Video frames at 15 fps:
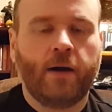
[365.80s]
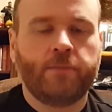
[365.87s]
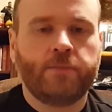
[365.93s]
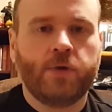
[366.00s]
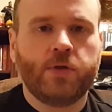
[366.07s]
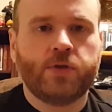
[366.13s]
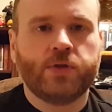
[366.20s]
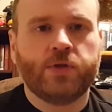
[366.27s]

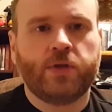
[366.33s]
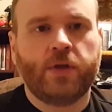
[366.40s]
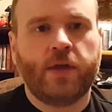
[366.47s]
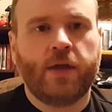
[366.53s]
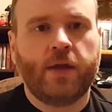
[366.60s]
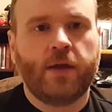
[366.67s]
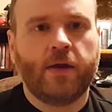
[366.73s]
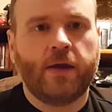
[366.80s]

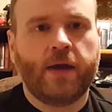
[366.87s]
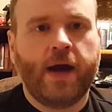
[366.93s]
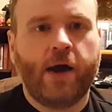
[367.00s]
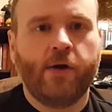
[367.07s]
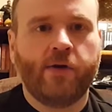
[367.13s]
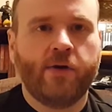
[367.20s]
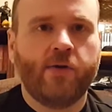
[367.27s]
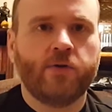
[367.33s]
Usually
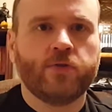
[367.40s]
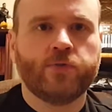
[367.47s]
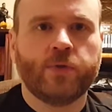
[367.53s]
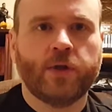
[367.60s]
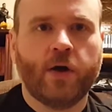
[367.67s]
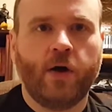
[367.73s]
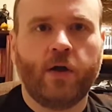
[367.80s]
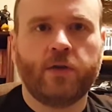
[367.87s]
how it goes with
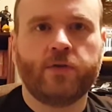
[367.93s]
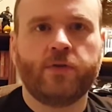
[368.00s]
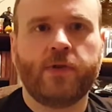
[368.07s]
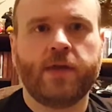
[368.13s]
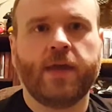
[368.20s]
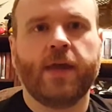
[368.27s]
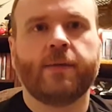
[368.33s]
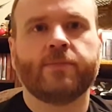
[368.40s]
Call of
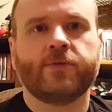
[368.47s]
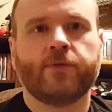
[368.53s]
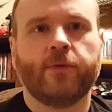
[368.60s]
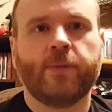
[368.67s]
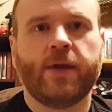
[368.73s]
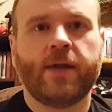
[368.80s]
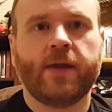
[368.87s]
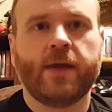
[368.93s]
Duty games for
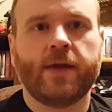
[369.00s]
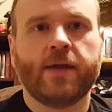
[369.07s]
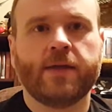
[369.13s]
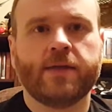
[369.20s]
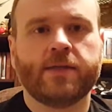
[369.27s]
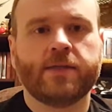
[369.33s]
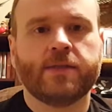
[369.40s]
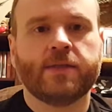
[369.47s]
me
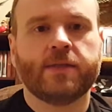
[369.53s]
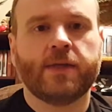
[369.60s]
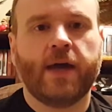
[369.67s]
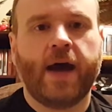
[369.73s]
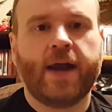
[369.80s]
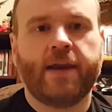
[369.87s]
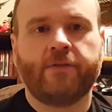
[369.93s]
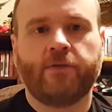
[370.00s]
is
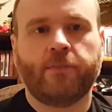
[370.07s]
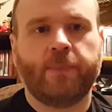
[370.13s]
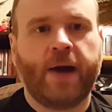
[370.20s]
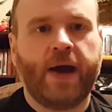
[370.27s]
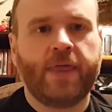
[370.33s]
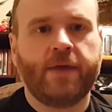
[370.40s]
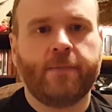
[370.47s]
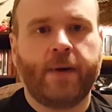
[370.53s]
I never
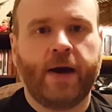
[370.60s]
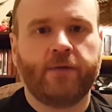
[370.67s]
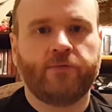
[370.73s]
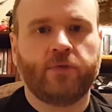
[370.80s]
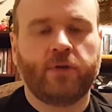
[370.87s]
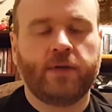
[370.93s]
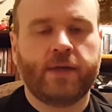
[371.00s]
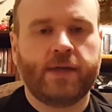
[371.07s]
buy them on
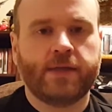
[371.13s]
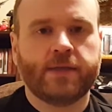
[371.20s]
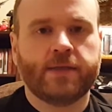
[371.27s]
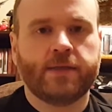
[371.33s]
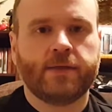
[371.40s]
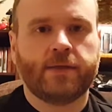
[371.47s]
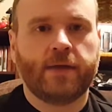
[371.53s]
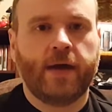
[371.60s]
release.
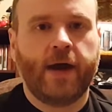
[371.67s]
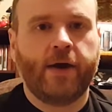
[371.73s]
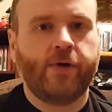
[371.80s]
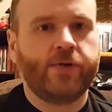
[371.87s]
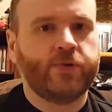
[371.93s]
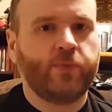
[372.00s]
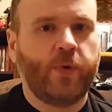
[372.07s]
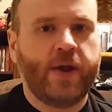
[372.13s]
I
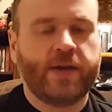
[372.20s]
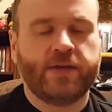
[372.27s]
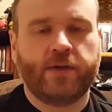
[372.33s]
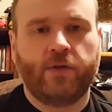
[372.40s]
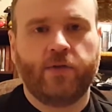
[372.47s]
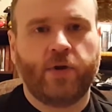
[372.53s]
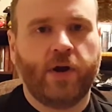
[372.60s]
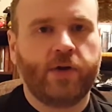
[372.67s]
always wait till
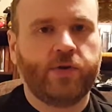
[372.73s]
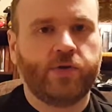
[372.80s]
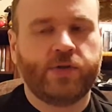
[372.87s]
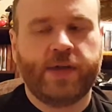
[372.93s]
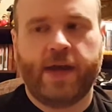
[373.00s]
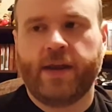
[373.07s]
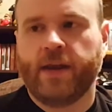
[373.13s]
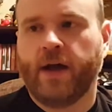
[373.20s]
they're under
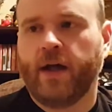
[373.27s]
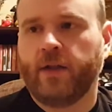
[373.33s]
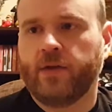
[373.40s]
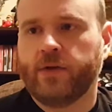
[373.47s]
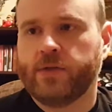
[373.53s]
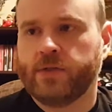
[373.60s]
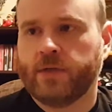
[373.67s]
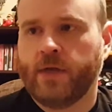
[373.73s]

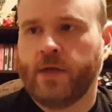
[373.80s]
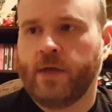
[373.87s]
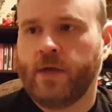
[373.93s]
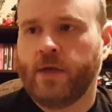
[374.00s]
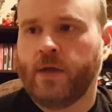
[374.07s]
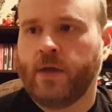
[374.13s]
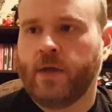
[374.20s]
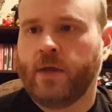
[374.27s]
$10
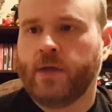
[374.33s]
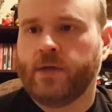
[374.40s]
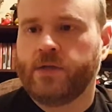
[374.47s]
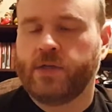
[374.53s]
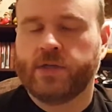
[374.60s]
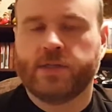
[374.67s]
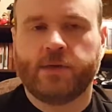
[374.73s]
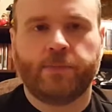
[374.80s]

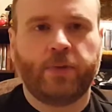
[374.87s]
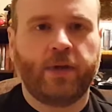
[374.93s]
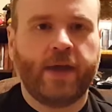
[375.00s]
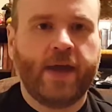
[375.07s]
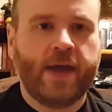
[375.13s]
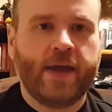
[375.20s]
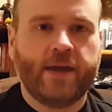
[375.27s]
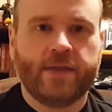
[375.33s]
just to
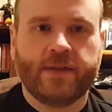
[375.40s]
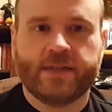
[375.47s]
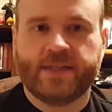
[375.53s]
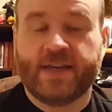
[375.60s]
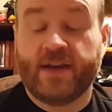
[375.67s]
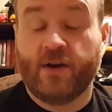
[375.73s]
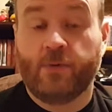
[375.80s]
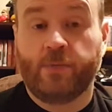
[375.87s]
play the
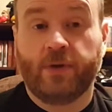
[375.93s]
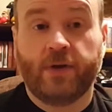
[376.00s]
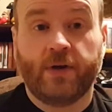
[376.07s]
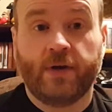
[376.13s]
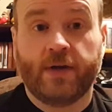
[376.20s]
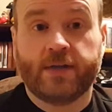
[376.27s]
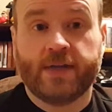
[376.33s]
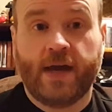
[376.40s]
single player,
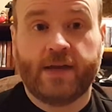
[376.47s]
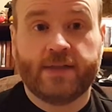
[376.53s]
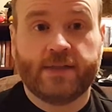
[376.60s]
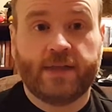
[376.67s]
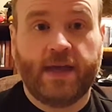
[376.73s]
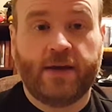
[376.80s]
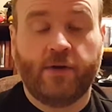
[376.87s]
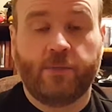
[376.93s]
because
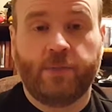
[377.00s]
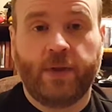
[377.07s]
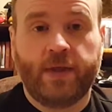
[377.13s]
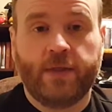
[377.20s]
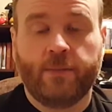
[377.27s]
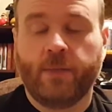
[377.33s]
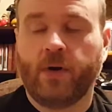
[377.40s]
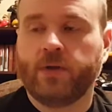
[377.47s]
honestly I don't play
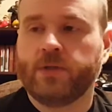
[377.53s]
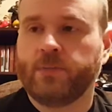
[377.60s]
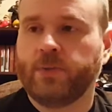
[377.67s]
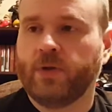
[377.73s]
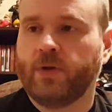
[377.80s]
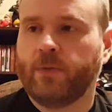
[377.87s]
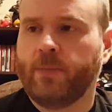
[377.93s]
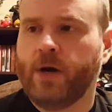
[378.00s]
the
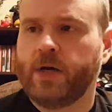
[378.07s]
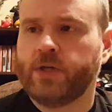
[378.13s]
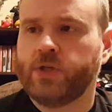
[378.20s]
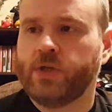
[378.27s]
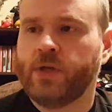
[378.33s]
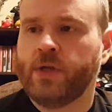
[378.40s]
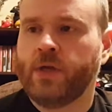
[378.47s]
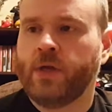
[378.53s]
multiplayer much